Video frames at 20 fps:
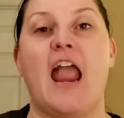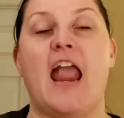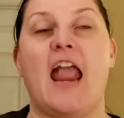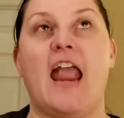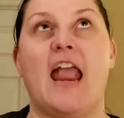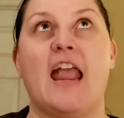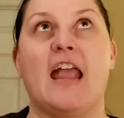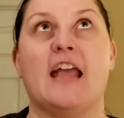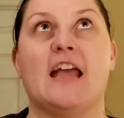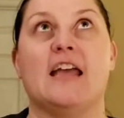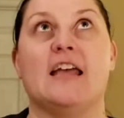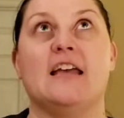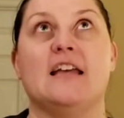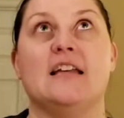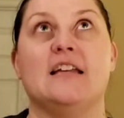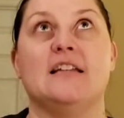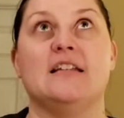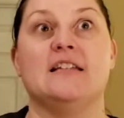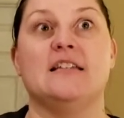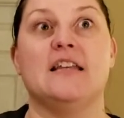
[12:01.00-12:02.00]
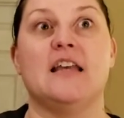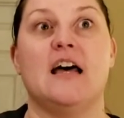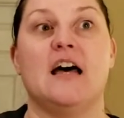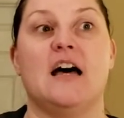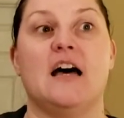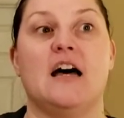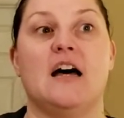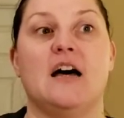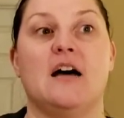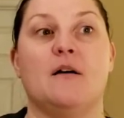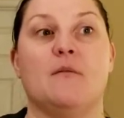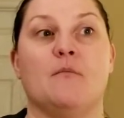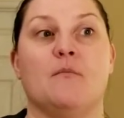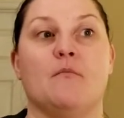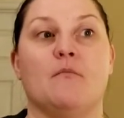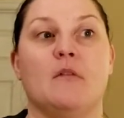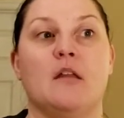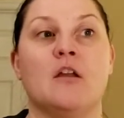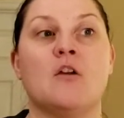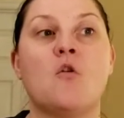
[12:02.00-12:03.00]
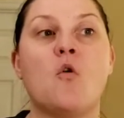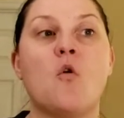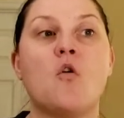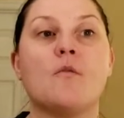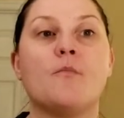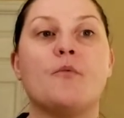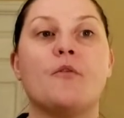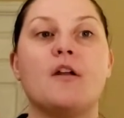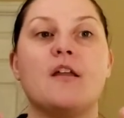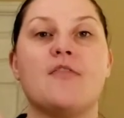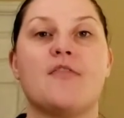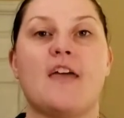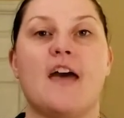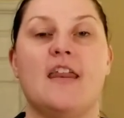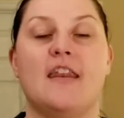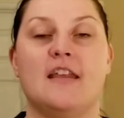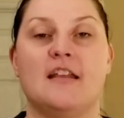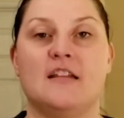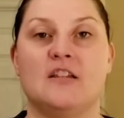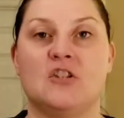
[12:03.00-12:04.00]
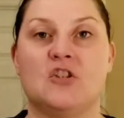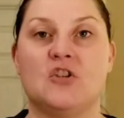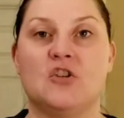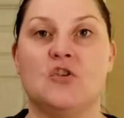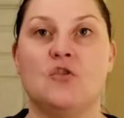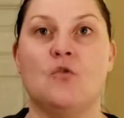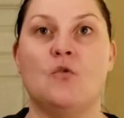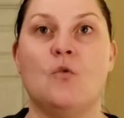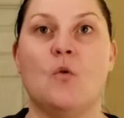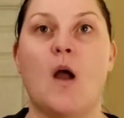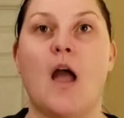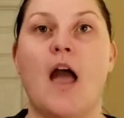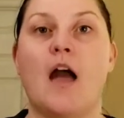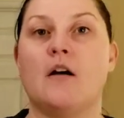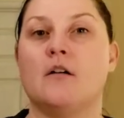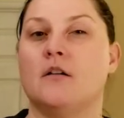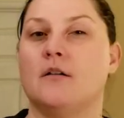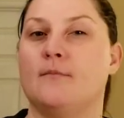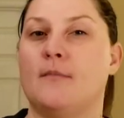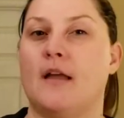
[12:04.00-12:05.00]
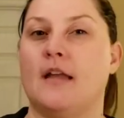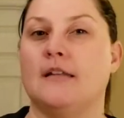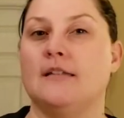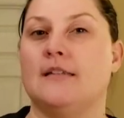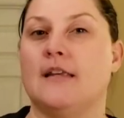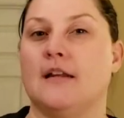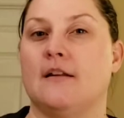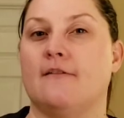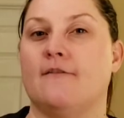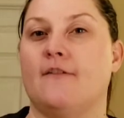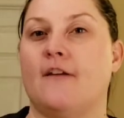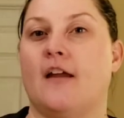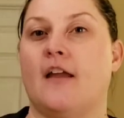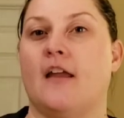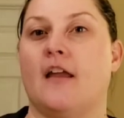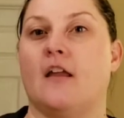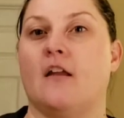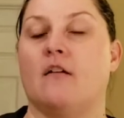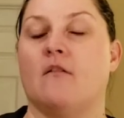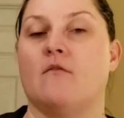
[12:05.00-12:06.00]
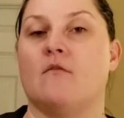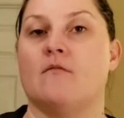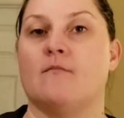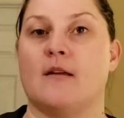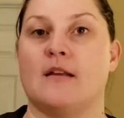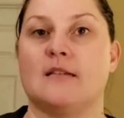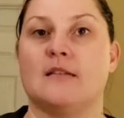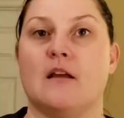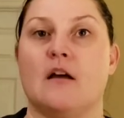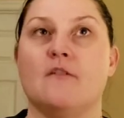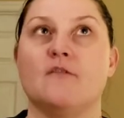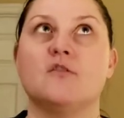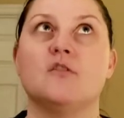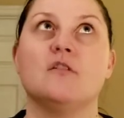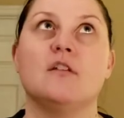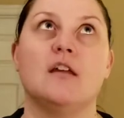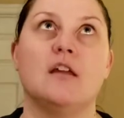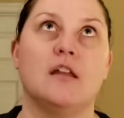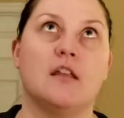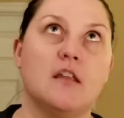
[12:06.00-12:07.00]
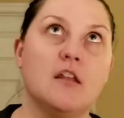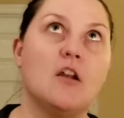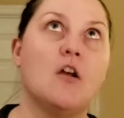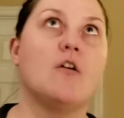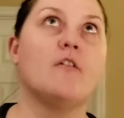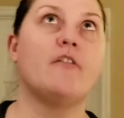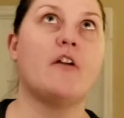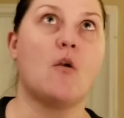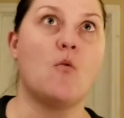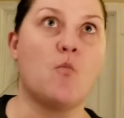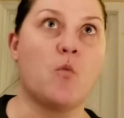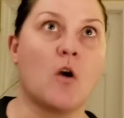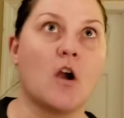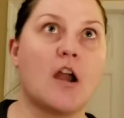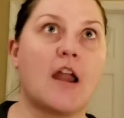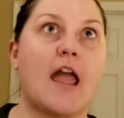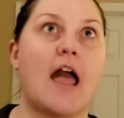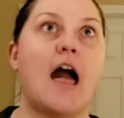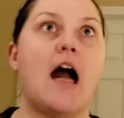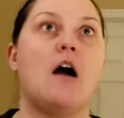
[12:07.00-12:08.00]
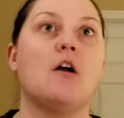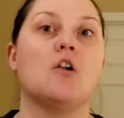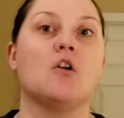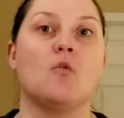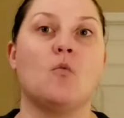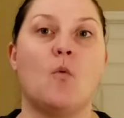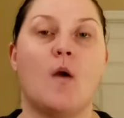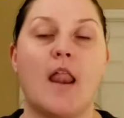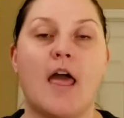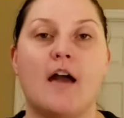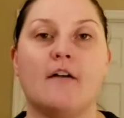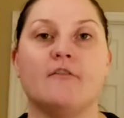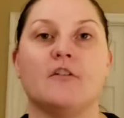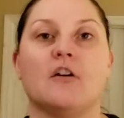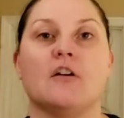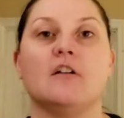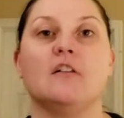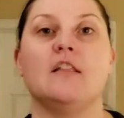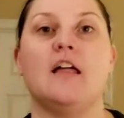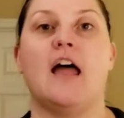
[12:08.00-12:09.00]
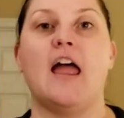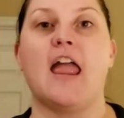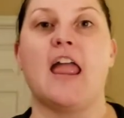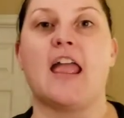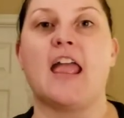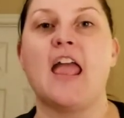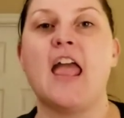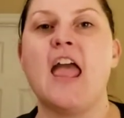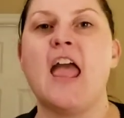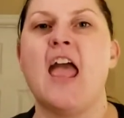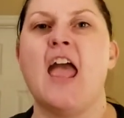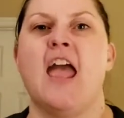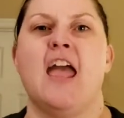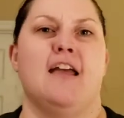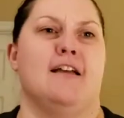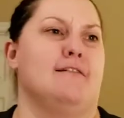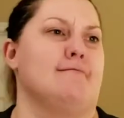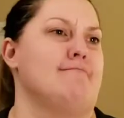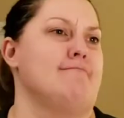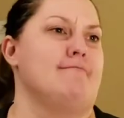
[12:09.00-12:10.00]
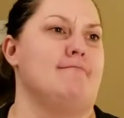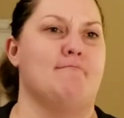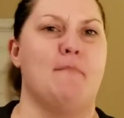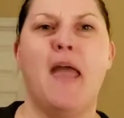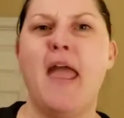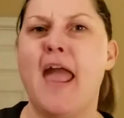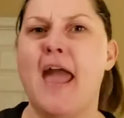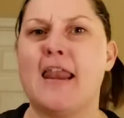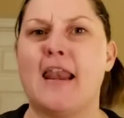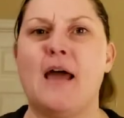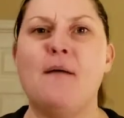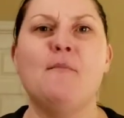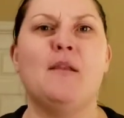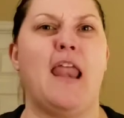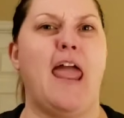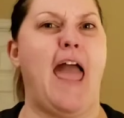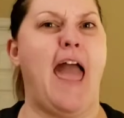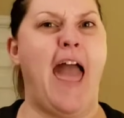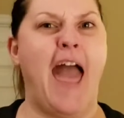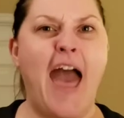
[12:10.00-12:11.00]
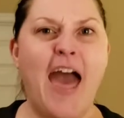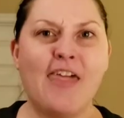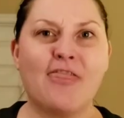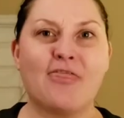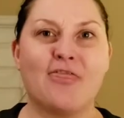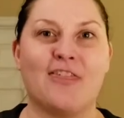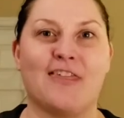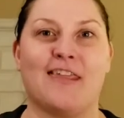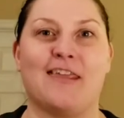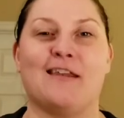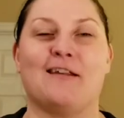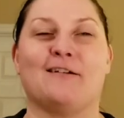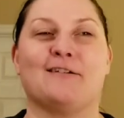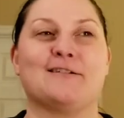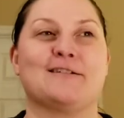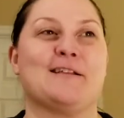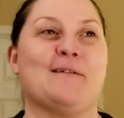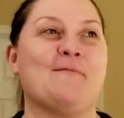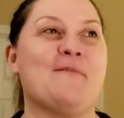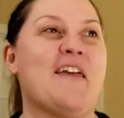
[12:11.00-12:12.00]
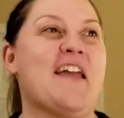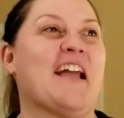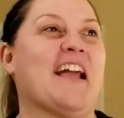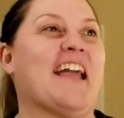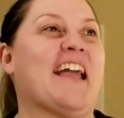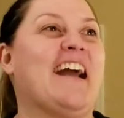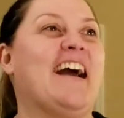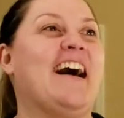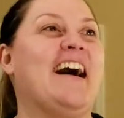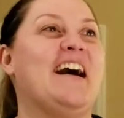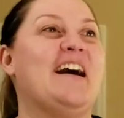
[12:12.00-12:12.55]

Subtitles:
and incorporate that into how I'm identifying with myself. So if I work out or whatever, man, I'm an athlete or something.